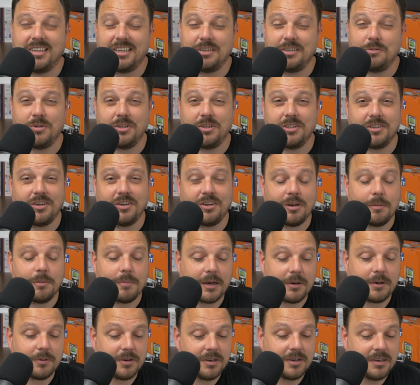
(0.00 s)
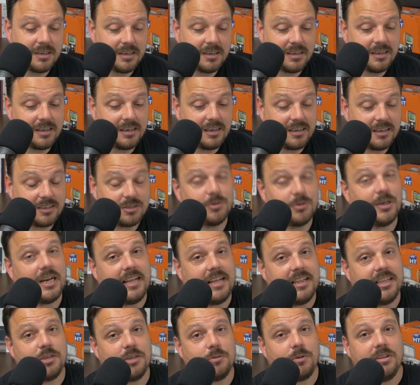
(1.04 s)
That's what it's all about. So we're going to
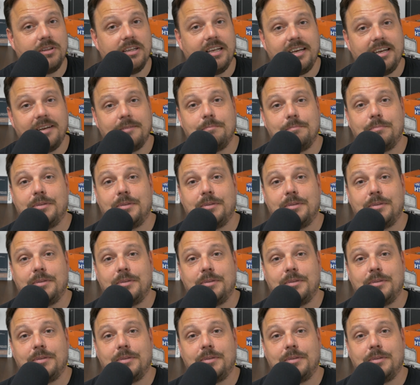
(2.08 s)
end this one there.